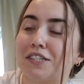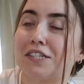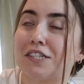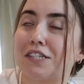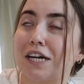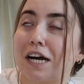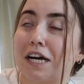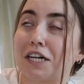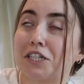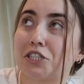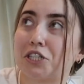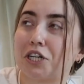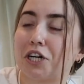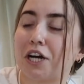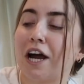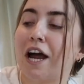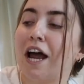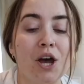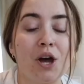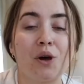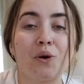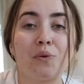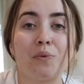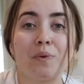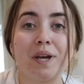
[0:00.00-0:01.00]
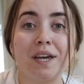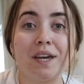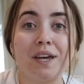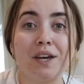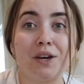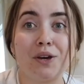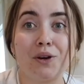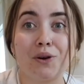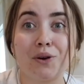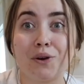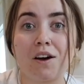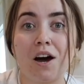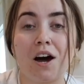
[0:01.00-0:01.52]
stature,
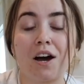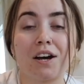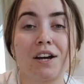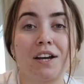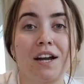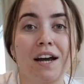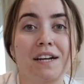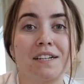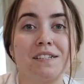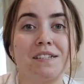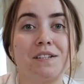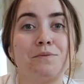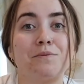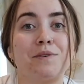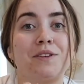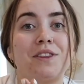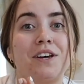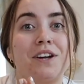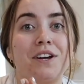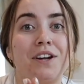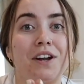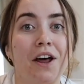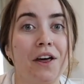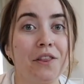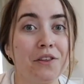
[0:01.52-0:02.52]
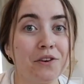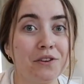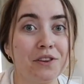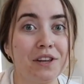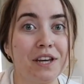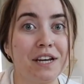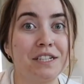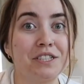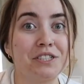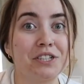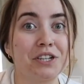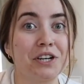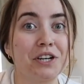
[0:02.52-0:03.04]
we got connected with another
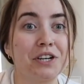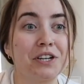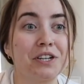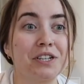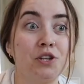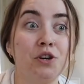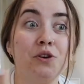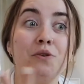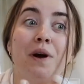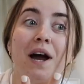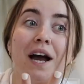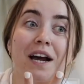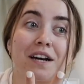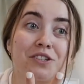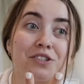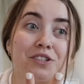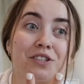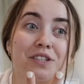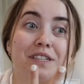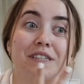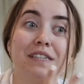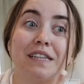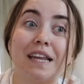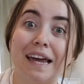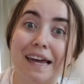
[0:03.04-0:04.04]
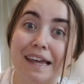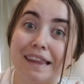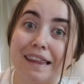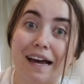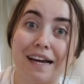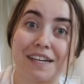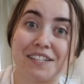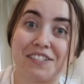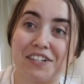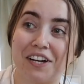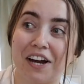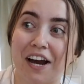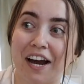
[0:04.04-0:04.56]
lender, two actually, late
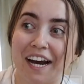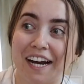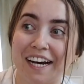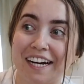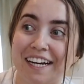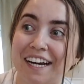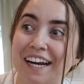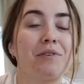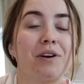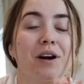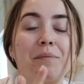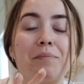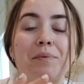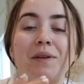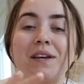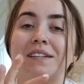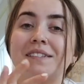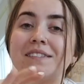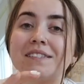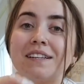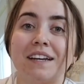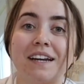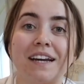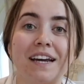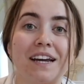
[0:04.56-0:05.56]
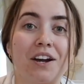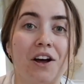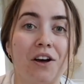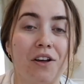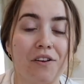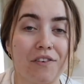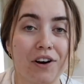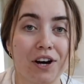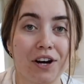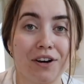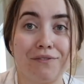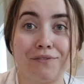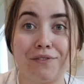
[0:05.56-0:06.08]
last night. We were up late sending in all
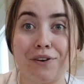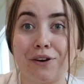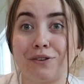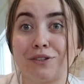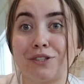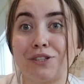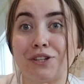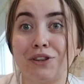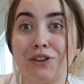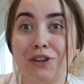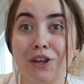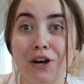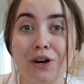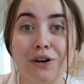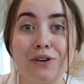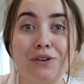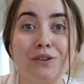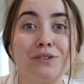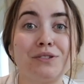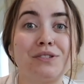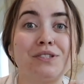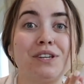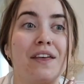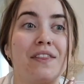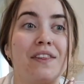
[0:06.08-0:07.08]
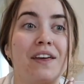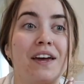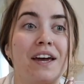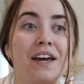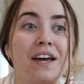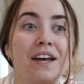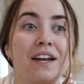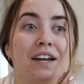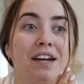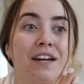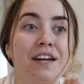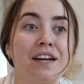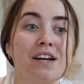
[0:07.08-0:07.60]
of our info to those. And
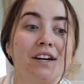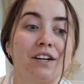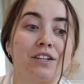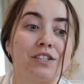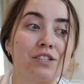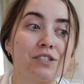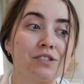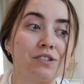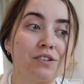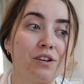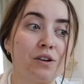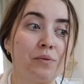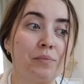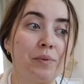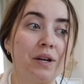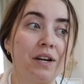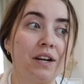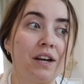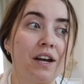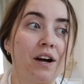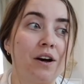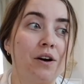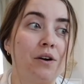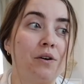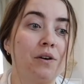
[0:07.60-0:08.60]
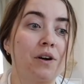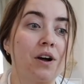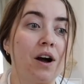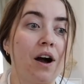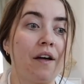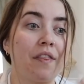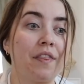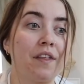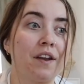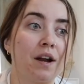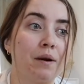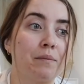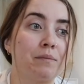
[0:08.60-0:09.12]
then here just a little bit ago,
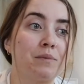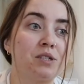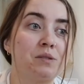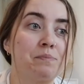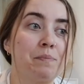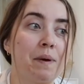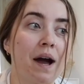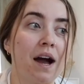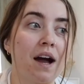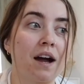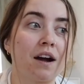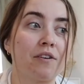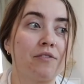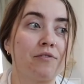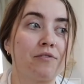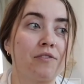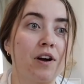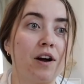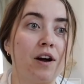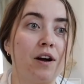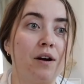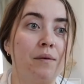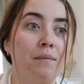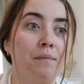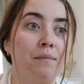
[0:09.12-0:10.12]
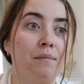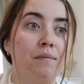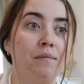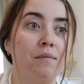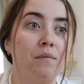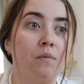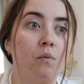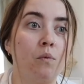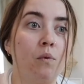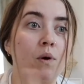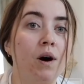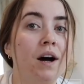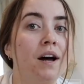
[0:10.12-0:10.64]
got the numbers back from
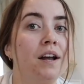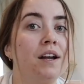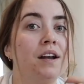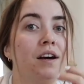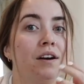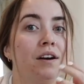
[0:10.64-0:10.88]
one